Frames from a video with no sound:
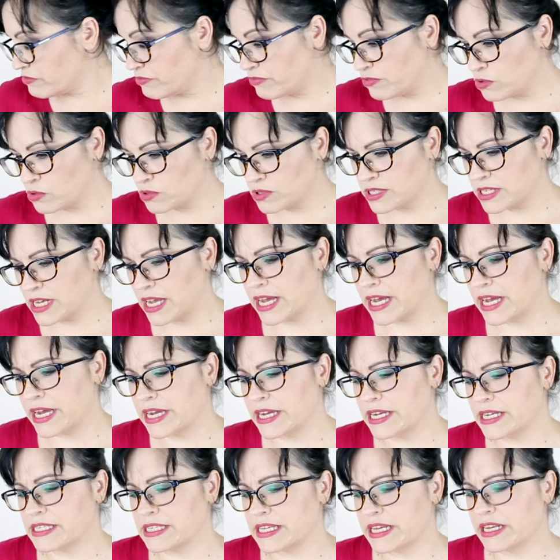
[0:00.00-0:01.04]
a full
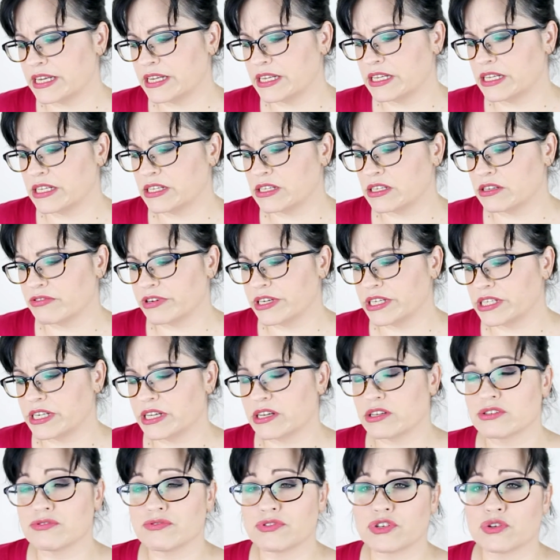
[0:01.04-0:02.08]
size and it
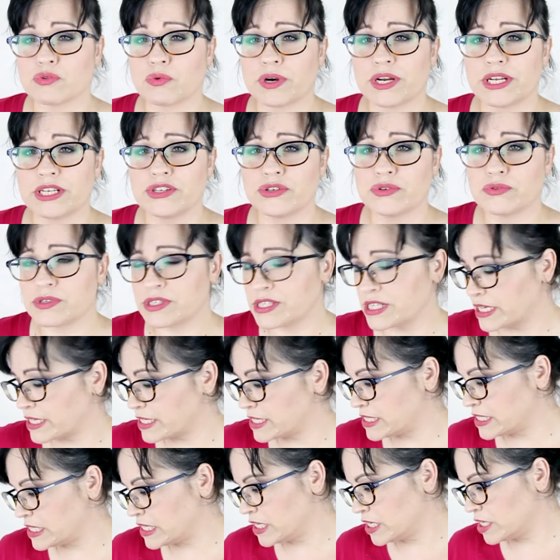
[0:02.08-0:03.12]
retails for
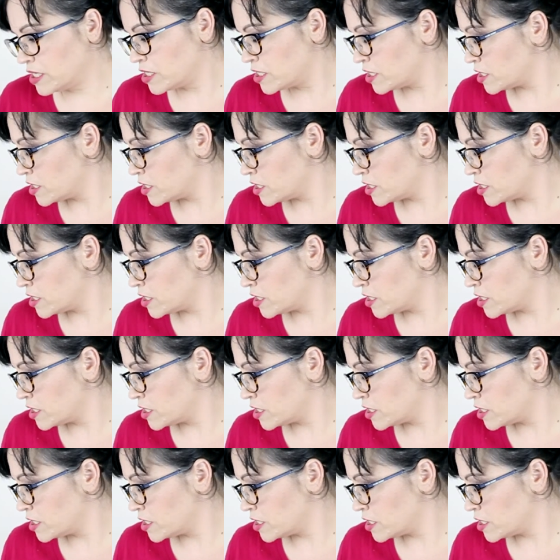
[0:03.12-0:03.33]
$22.60.